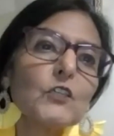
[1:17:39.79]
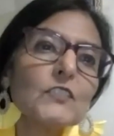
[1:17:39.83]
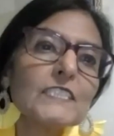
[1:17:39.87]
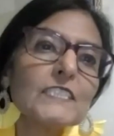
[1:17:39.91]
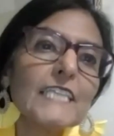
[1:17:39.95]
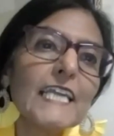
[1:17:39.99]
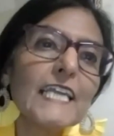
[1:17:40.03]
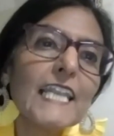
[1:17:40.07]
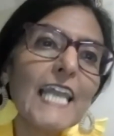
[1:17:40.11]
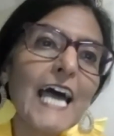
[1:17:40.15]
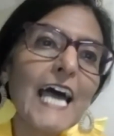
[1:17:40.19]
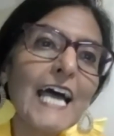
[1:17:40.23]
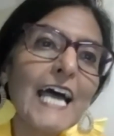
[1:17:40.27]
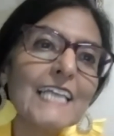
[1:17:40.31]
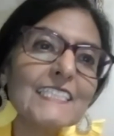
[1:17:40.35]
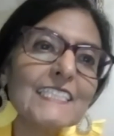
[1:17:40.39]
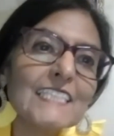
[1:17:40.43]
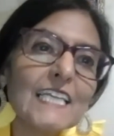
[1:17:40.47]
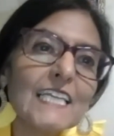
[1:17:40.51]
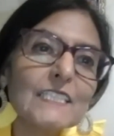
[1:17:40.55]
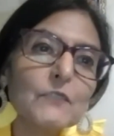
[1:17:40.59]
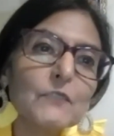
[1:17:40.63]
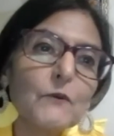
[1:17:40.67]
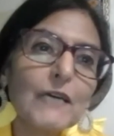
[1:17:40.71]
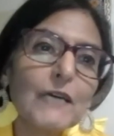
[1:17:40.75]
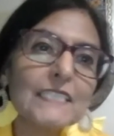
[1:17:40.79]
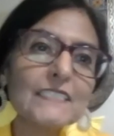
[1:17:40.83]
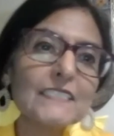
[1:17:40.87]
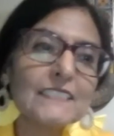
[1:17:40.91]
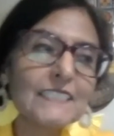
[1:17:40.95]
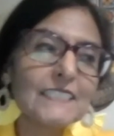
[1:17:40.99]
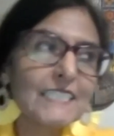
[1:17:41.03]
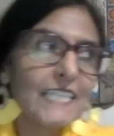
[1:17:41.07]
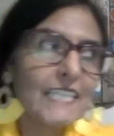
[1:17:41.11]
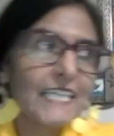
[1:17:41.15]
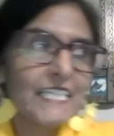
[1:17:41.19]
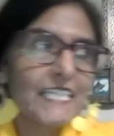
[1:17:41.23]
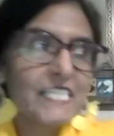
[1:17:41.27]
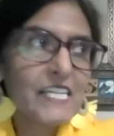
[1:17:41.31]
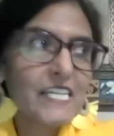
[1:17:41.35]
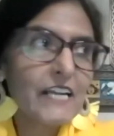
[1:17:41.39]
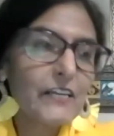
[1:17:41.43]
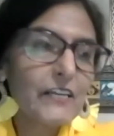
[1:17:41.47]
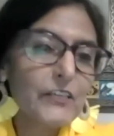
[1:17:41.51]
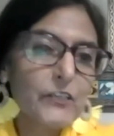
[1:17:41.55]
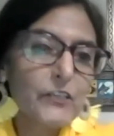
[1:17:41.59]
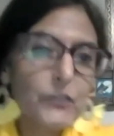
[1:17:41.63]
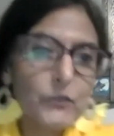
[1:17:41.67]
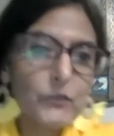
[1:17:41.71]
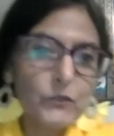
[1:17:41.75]
tell us, at what stage are
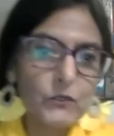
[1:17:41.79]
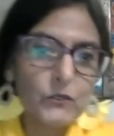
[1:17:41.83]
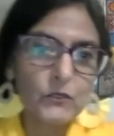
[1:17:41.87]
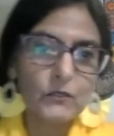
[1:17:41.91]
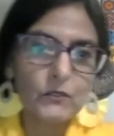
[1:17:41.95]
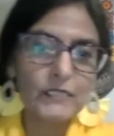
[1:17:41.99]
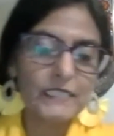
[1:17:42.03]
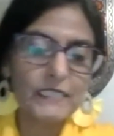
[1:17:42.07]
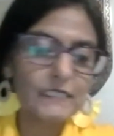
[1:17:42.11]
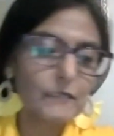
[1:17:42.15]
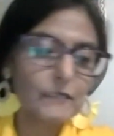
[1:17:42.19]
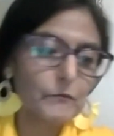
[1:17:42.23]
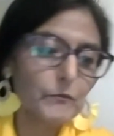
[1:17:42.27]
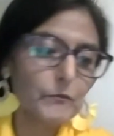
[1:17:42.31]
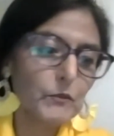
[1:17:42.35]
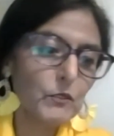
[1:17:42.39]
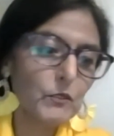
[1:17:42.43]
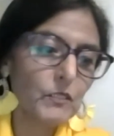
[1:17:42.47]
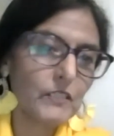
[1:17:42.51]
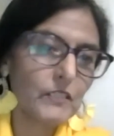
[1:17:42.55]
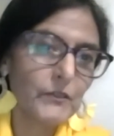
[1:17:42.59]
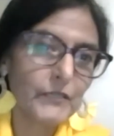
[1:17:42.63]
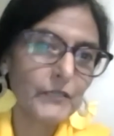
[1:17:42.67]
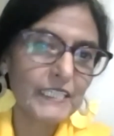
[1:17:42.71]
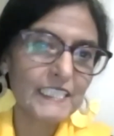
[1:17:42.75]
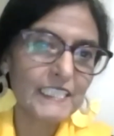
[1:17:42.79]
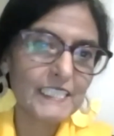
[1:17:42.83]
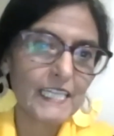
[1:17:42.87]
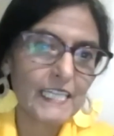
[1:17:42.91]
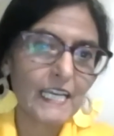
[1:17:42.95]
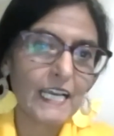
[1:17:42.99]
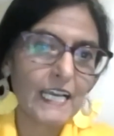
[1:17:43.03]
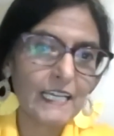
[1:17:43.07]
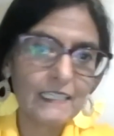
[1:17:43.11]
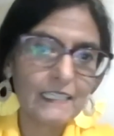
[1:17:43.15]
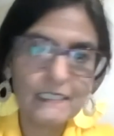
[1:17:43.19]
you in the book, Rita?